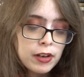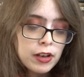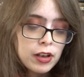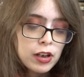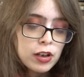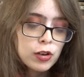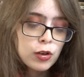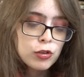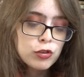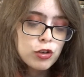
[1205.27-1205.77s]

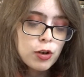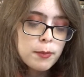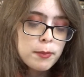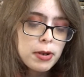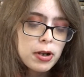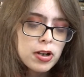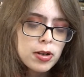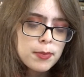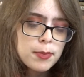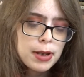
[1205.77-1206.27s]
You'll jump out
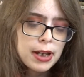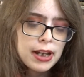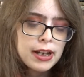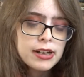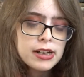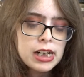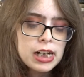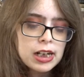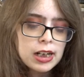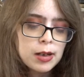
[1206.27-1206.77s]
of bed
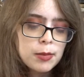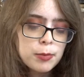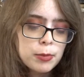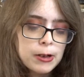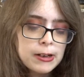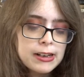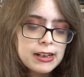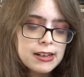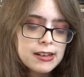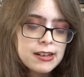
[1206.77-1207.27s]
and come
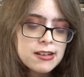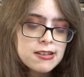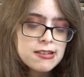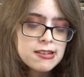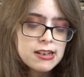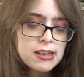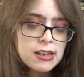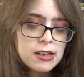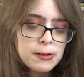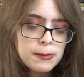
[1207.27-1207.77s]
running to
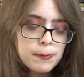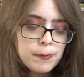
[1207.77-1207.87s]
see